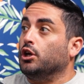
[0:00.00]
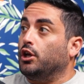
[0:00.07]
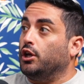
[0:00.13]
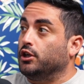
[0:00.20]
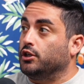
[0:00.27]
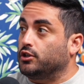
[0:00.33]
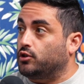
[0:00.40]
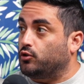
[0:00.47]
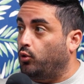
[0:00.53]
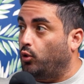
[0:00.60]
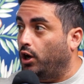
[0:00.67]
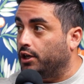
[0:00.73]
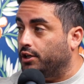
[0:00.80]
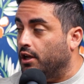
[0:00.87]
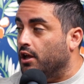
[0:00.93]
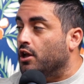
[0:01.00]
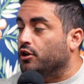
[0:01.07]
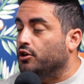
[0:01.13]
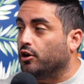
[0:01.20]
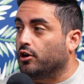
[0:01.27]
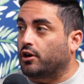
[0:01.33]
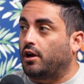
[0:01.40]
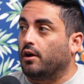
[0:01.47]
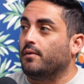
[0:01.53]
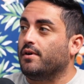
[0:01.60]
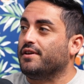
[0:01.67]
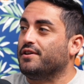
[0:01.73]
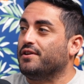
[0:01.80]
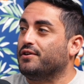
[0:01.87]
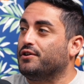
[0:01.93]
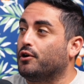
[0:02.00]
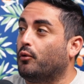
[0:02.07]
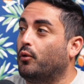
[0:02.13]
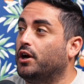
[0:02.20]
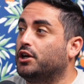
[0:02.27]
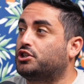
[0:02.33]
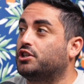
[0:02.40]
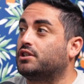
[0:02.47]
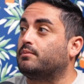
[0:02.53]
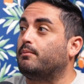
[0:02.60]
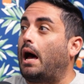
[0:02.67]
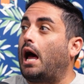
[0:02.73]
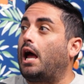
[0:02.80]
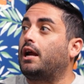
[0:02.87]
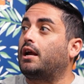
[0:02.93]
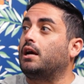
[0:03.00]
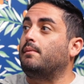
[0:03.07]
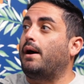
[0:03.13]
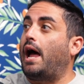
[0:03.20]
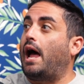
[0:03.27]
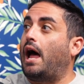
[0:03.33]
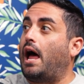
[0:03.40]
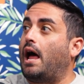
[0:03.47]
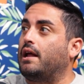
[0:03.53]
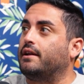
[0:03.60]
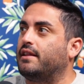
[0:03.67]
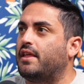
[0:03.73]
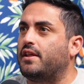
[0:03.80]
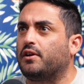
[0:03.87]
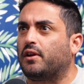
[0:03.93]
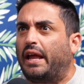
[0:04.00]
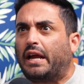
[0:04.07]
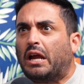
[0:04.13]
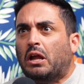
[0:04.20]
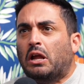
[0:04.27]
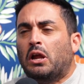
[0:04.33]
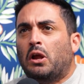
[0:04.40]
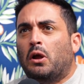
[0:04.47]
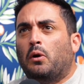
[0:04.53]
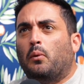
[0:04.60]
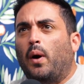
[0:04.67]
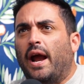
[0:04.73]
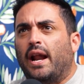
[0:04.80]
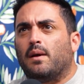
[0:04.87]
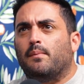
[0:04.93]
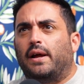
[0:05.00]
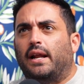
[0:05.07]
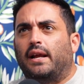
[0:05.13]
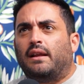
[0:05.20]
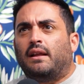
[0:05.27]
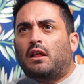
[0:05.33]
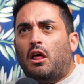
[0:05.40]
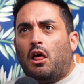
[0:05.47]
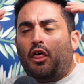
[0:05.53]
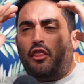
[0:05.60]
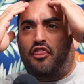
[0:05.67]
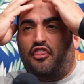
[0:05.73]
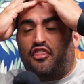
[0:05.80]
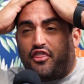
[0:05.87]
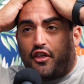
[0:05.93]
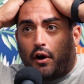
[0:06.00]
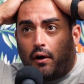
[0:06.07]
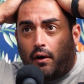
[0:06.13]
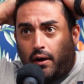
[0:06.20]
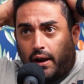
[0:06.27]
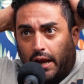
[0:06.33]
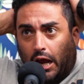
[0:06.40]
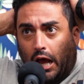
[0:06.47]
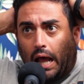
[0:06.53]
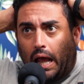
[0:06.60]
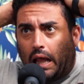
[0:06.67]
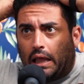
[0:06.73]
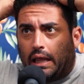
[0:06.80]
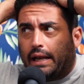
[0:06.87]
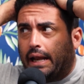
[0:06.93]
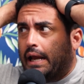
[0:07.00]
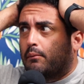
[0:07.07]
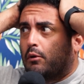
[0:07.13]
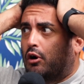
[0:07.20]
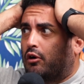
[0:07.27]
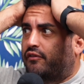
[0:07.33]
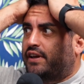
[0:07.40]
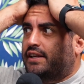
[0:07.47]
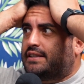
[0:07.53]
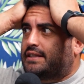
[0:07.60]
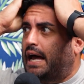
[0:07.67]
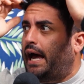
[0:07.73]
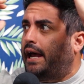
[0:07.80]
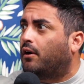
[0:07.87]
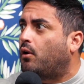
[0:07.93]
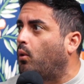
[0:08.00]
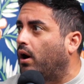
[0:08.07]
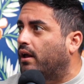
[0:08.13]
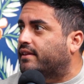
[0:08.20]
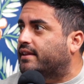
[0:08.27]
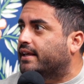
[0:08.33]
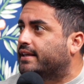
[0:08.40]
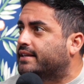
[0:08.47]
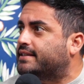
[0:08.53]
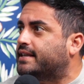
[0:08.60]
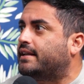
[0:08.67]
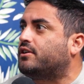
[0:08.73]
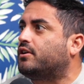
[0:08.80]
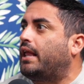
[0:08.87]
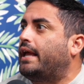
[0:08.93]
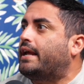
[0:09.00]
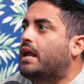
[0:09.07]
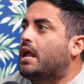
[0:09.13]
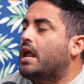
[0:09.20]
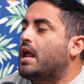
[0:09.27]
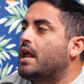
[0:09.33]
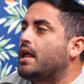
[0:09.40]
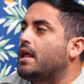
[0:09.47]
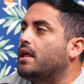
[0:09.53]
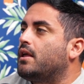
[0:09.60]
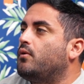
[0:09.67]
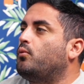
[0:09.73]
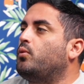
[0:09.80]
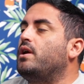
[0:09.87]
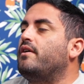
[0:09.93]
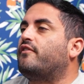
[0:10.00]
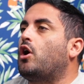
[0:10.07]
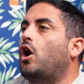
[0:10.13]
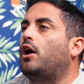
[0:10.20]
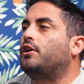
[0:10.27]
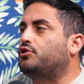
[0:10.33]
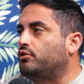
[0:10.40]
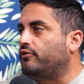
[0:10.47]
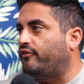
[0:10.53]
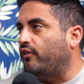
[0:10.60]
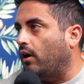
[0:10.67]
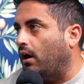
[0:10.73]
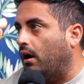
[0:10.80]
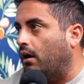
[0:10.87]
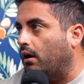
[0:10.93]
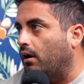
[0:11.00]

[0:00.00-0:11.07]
is what your wish is my command, and then you're like, wait a minute, 30 holiday movies, I don't want this, and you're like, we have gone too far.